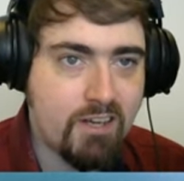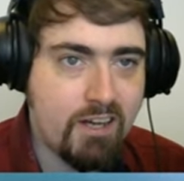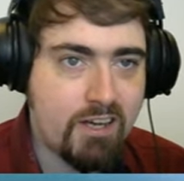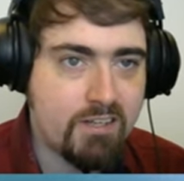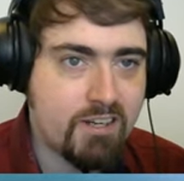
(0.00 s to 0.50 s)

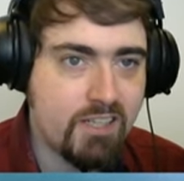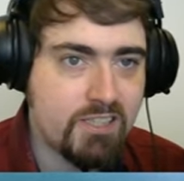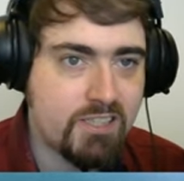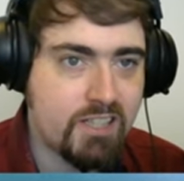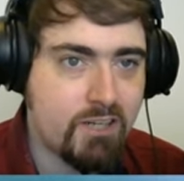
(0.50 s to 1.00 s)
And
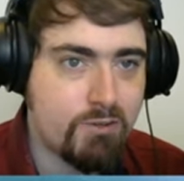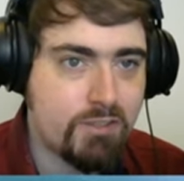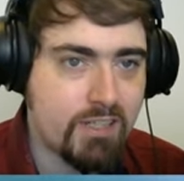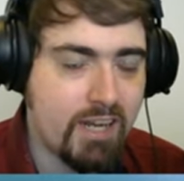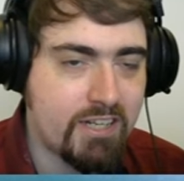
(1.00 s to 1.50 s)
Karziko
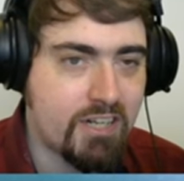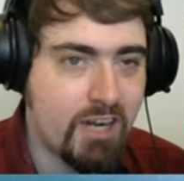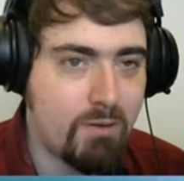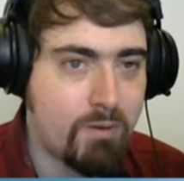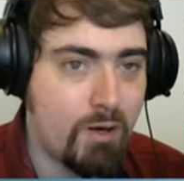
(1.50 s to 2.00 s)
is catching
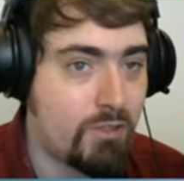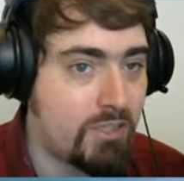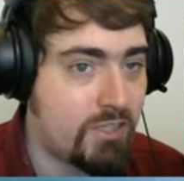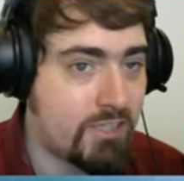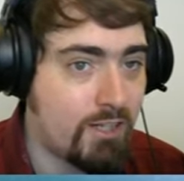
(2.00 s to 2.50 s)
up, but only
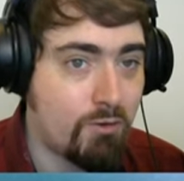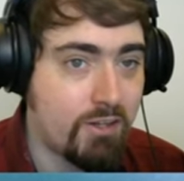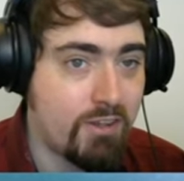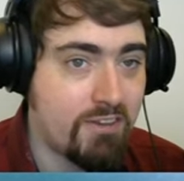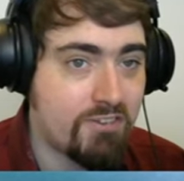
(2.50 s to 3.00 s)

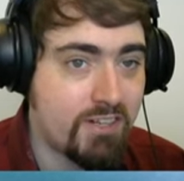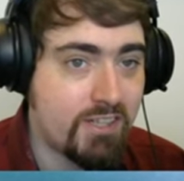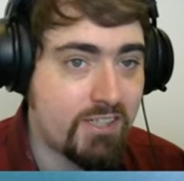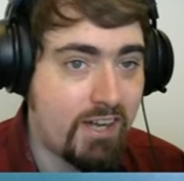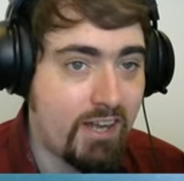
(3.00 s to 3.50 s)
slowly. There's
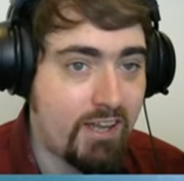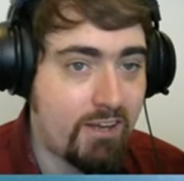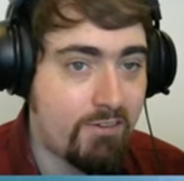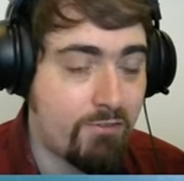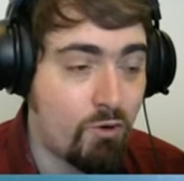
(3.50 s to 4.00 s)
still
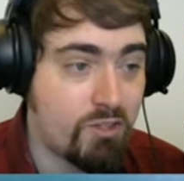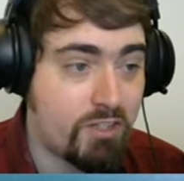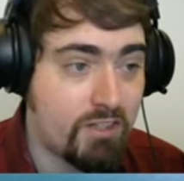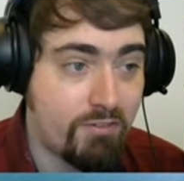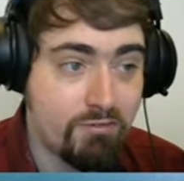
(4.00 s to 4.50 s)
a
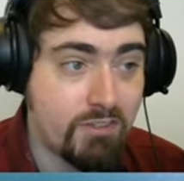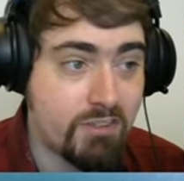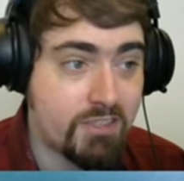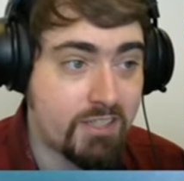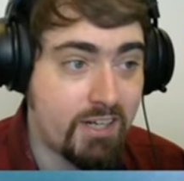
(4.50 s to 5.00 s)
40
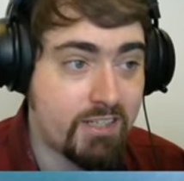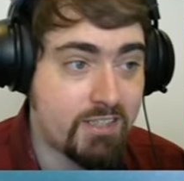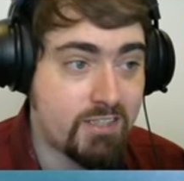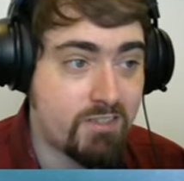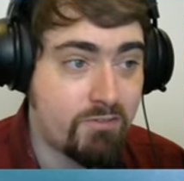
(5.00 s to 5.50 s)
difference,
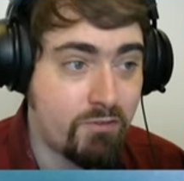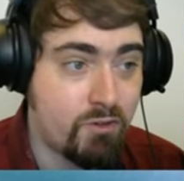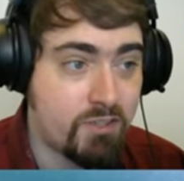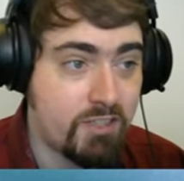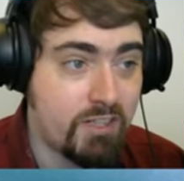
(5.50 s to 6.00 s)
and
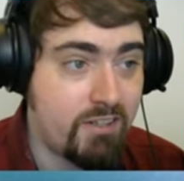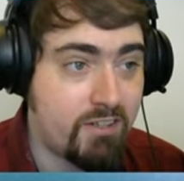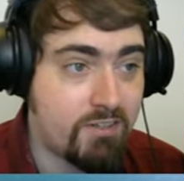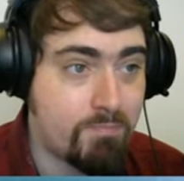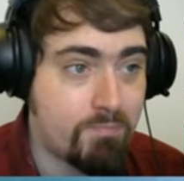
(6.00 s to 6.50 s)
40
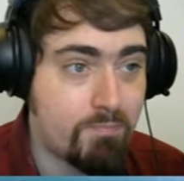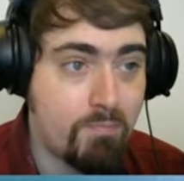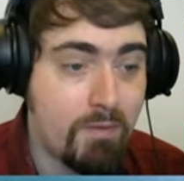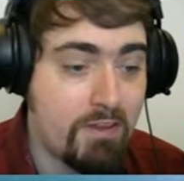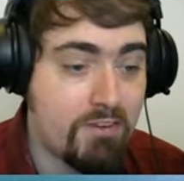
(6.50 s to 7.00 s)
is
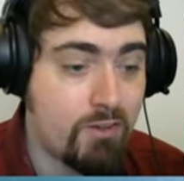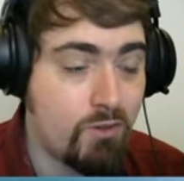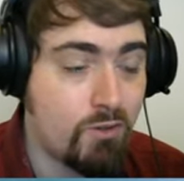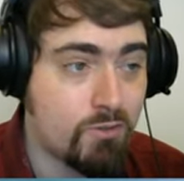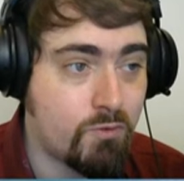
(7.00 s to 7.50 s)
is a lot.